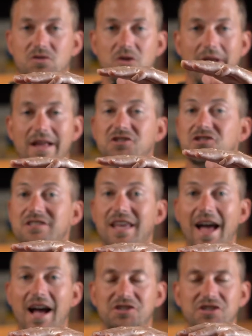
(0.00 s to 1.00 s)
donations,
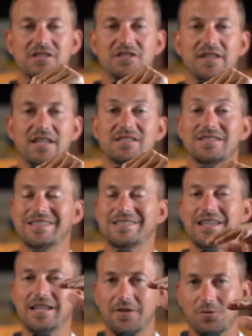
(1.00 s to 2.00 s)
cash into this. The
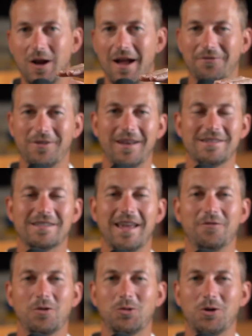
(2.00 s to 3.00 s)
city of Grafton has
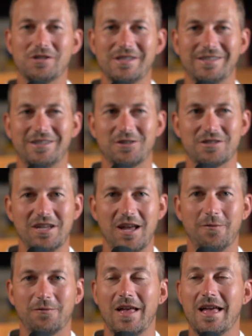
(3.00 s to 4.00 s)
gave a 13-year
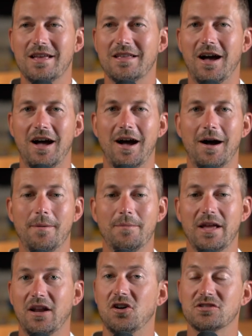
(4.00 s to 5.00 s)
TIF
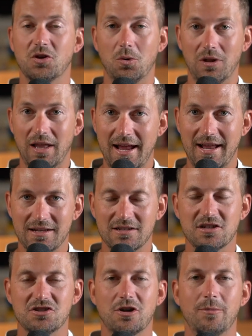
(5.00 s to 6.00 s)
and also
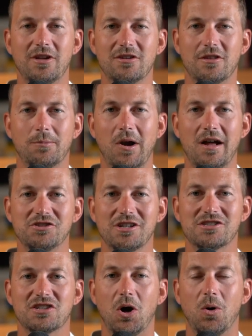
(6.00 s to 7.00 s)
land contributing to the
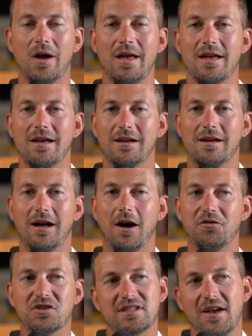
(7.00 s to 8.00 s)
project. So
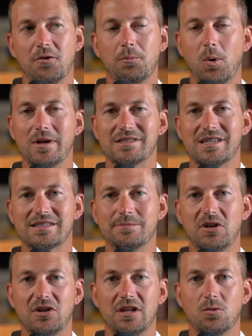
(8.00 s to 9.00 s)
of the $7.6
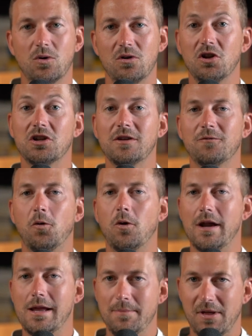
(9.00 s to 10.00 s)
million, we're looking
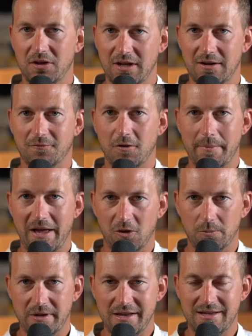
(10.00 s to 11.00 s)
for $1 million from
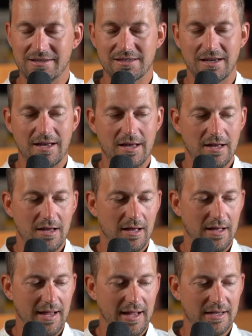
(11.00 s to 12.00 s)
LPs.
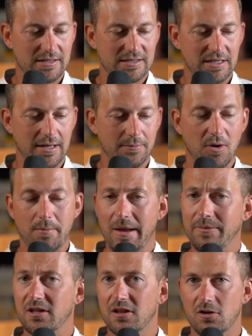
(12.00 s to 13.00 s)
And
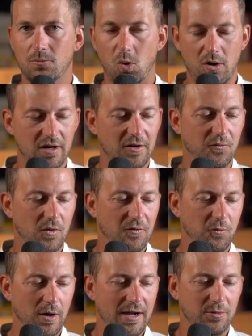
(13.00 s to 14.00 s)
maybe a little more
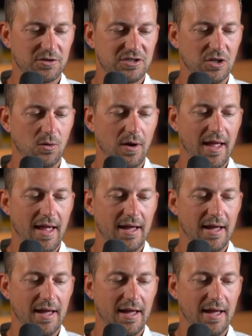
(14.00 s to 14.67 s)
if we're able to,